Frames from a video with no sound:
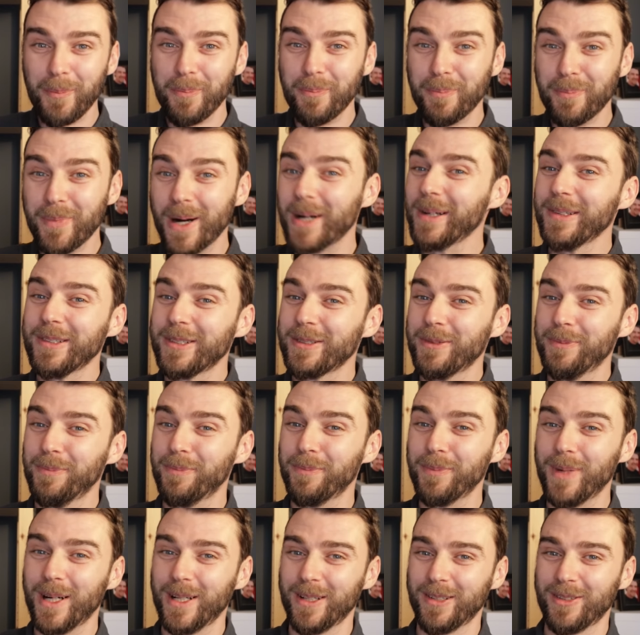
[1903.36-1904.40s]
much,
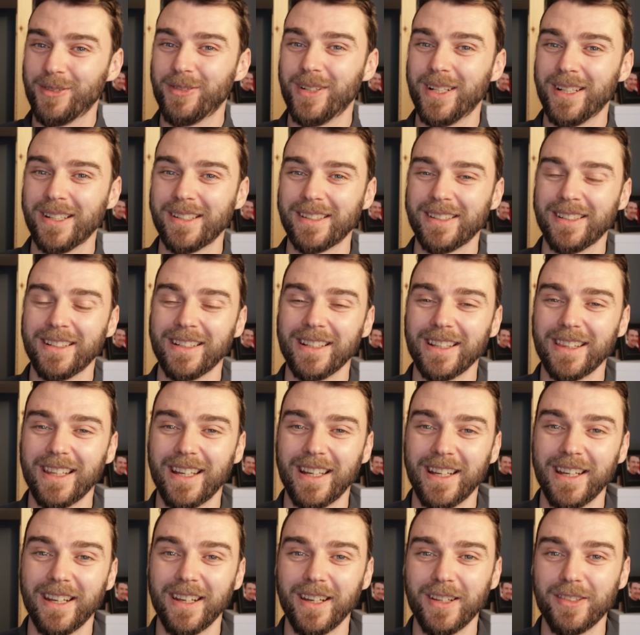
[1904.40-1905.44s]
much faster
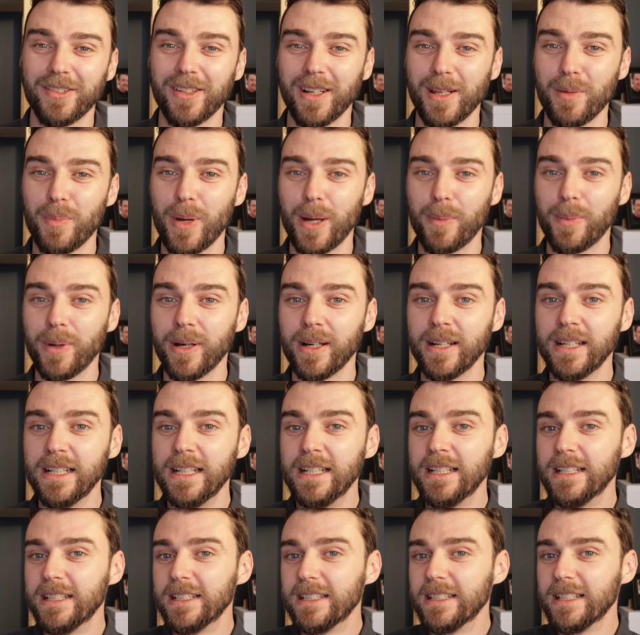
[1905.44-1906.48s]
than a chili pepper.
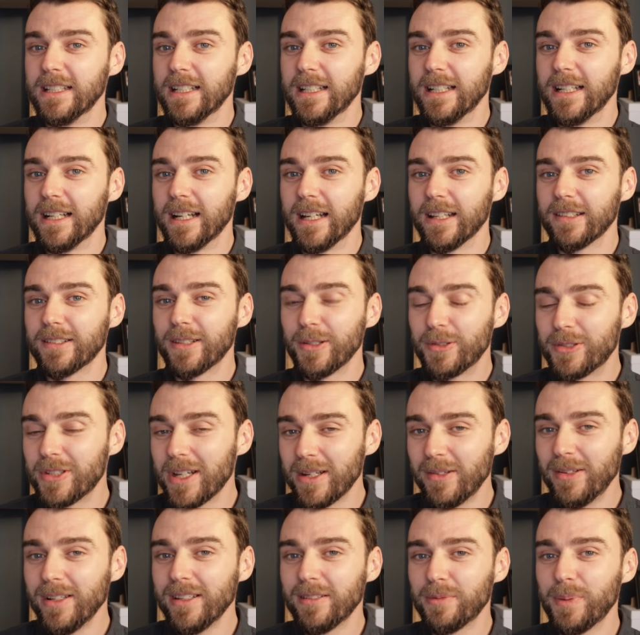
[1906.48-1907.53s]
So
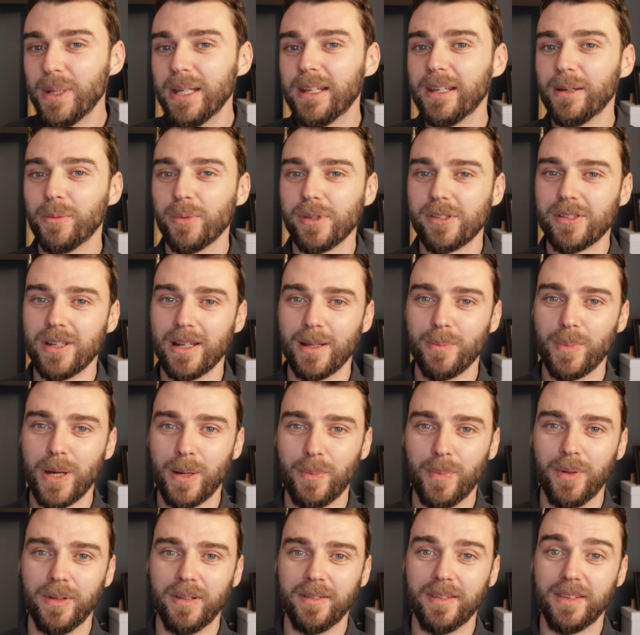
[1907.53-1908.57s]
generally speaking with chili
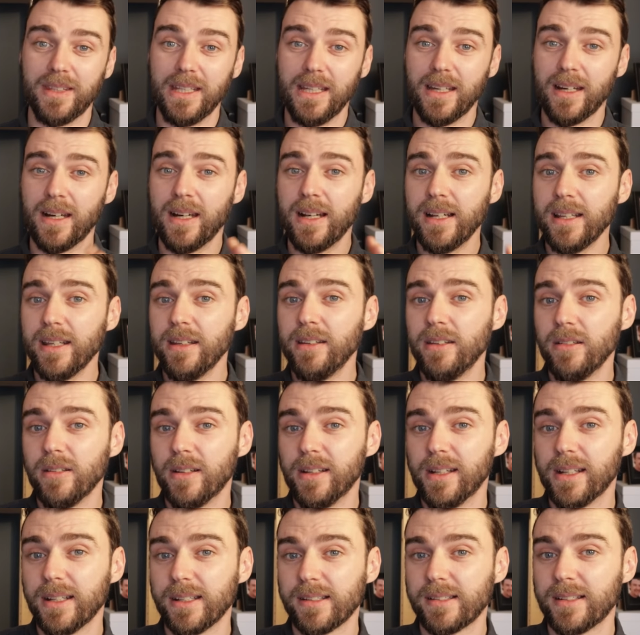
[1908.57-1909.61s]
peppers, the earlier you
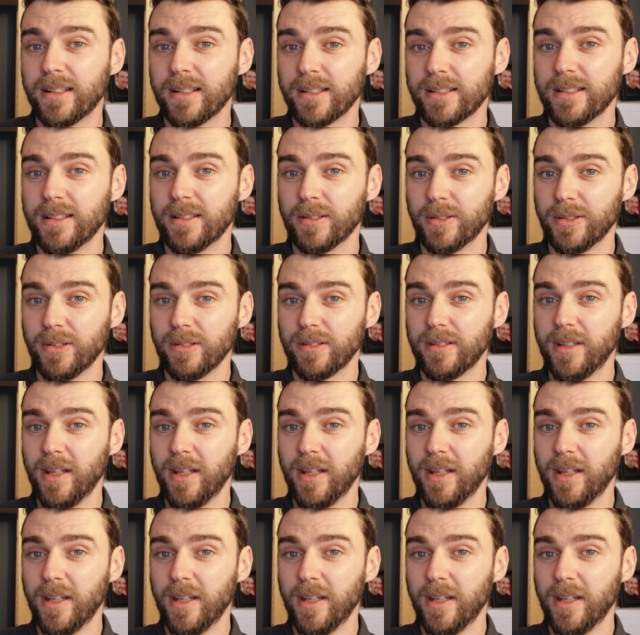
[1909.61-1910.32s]
can get started on your